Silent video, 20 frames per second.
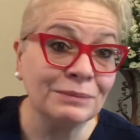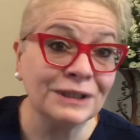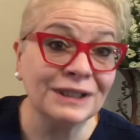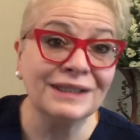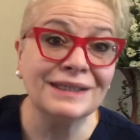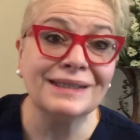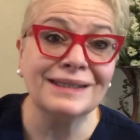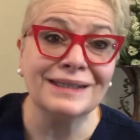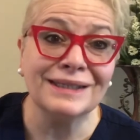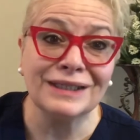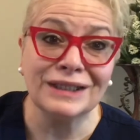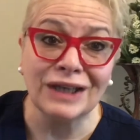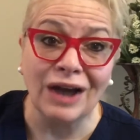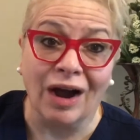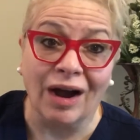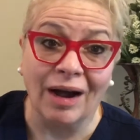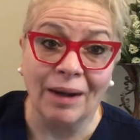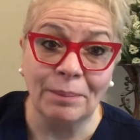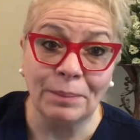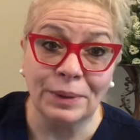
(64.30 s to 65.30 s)
to
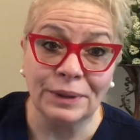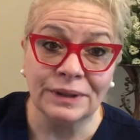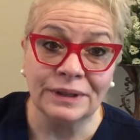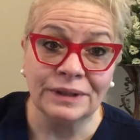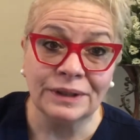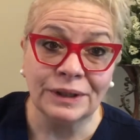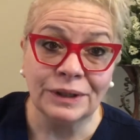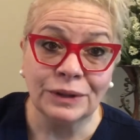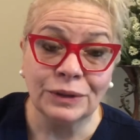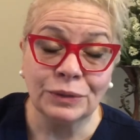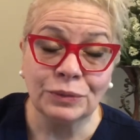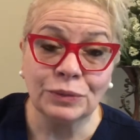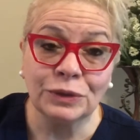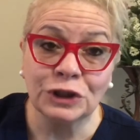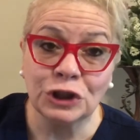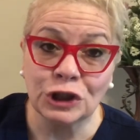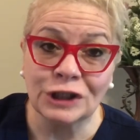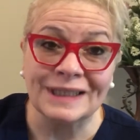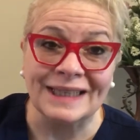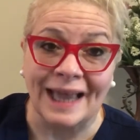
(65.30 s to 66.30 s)
stop when
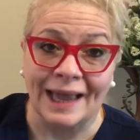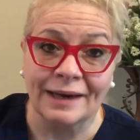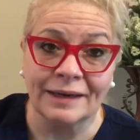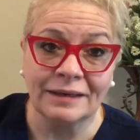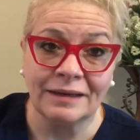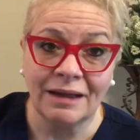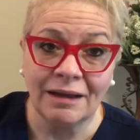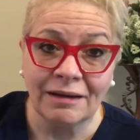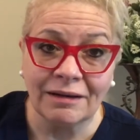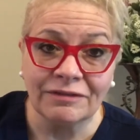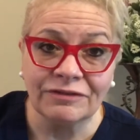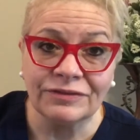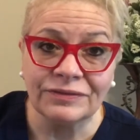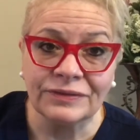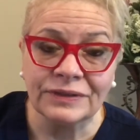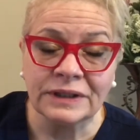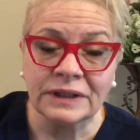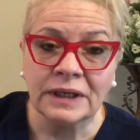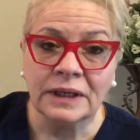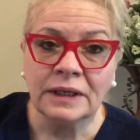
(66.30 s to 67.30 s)
she's had enough.
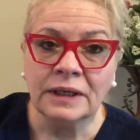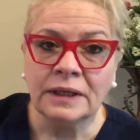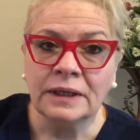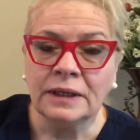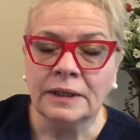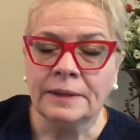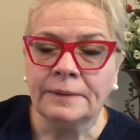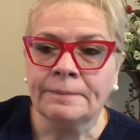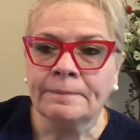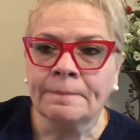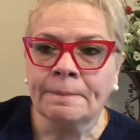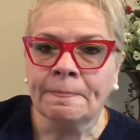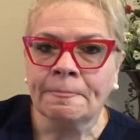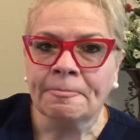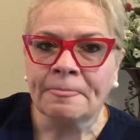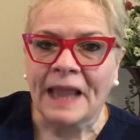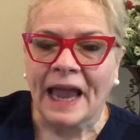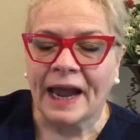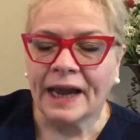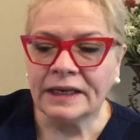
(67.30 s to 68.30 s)

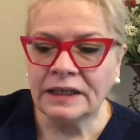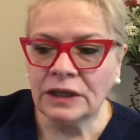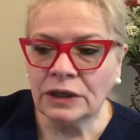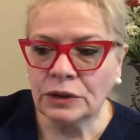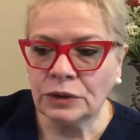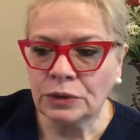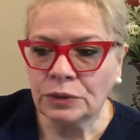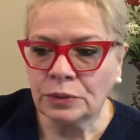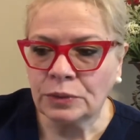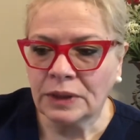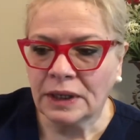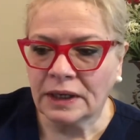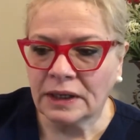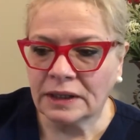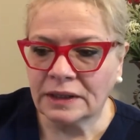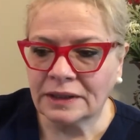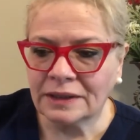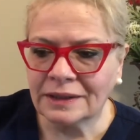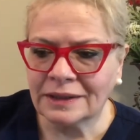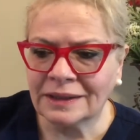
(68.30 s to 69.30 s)
I know
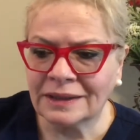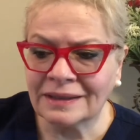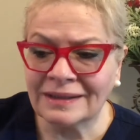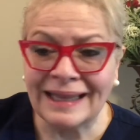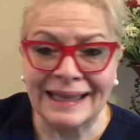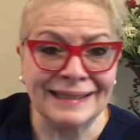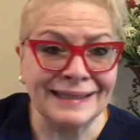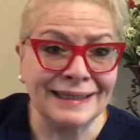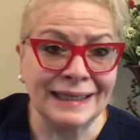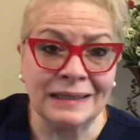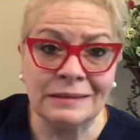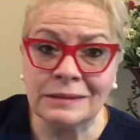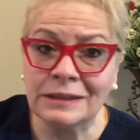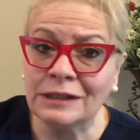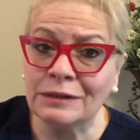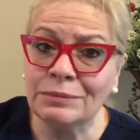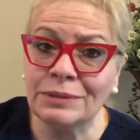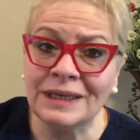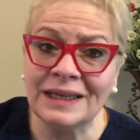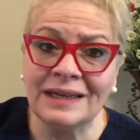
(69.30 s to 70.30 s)
that seems to
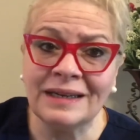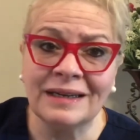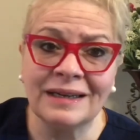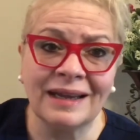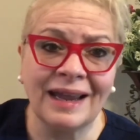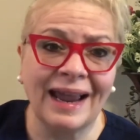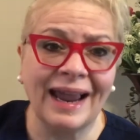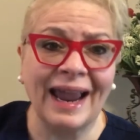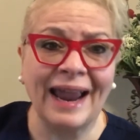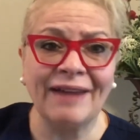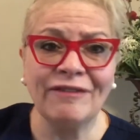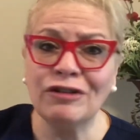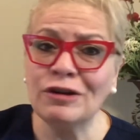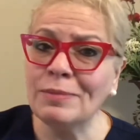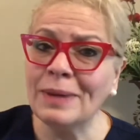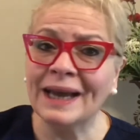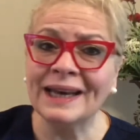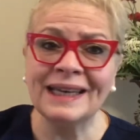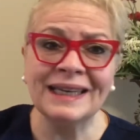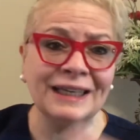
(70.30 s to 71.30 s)
be
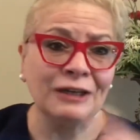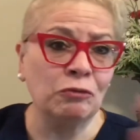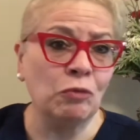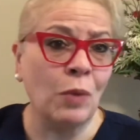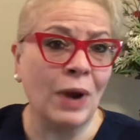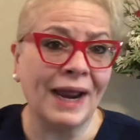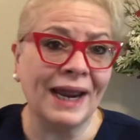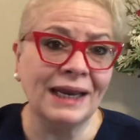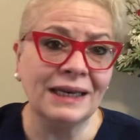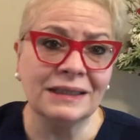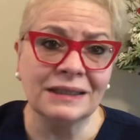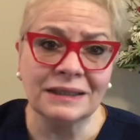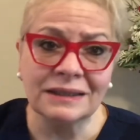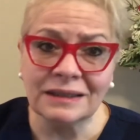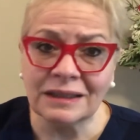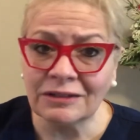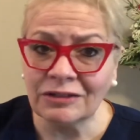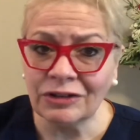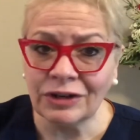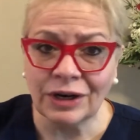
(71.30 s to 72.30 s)
everybody can wait
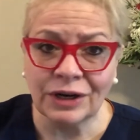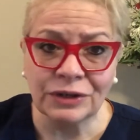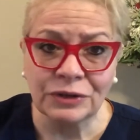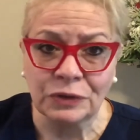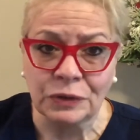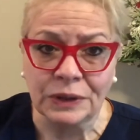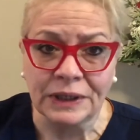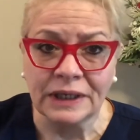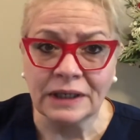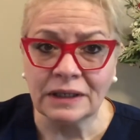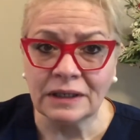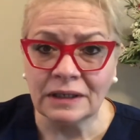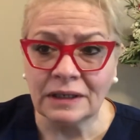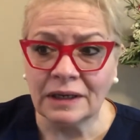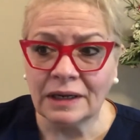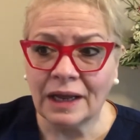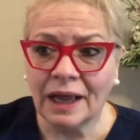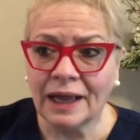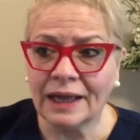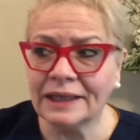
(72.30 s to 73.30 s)
till they're hungry.
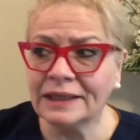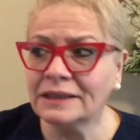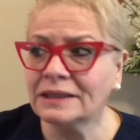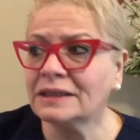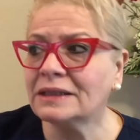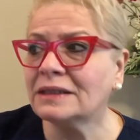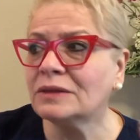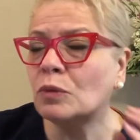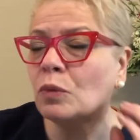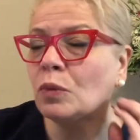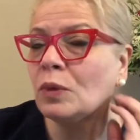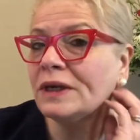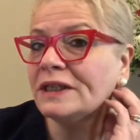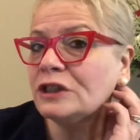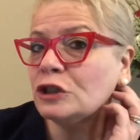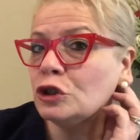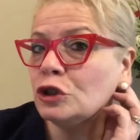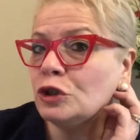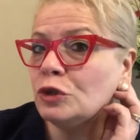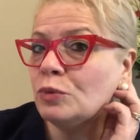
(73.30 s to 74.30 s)
It's
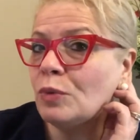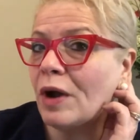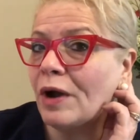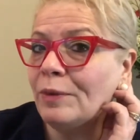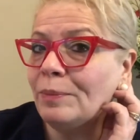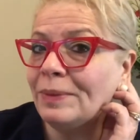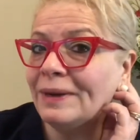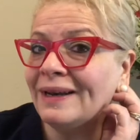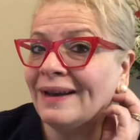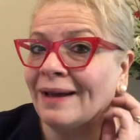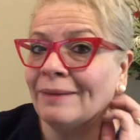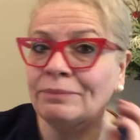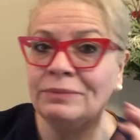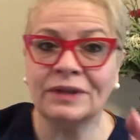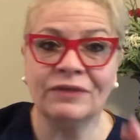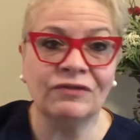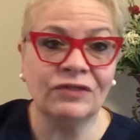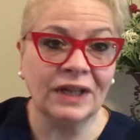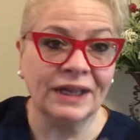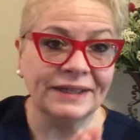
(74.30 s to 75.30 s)
once you open up the
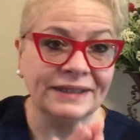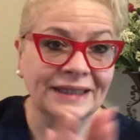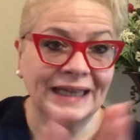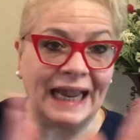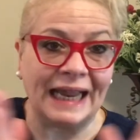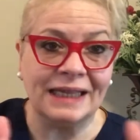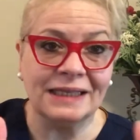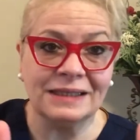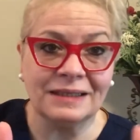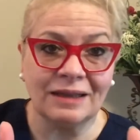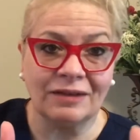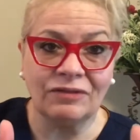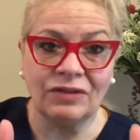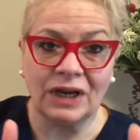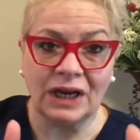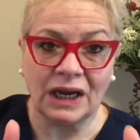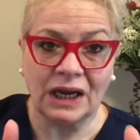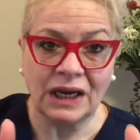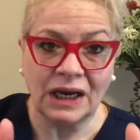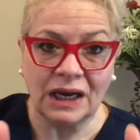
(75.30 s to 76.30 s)
floodgates of
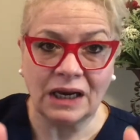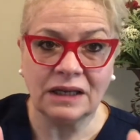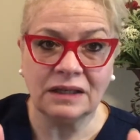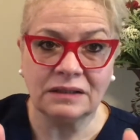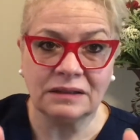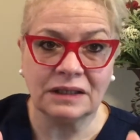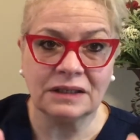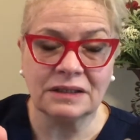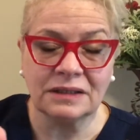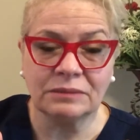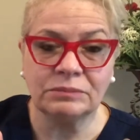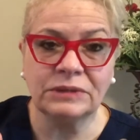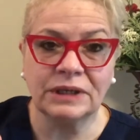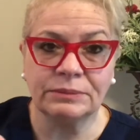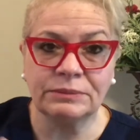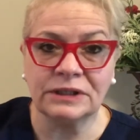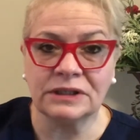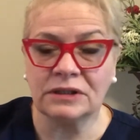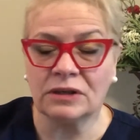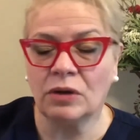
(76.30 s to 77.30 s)
eating that
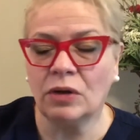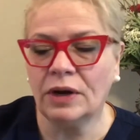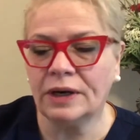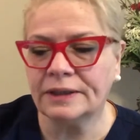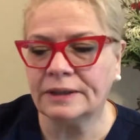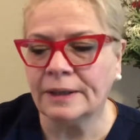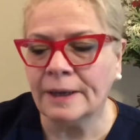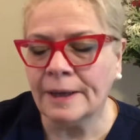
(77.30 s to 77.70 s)
sometimes it's hard.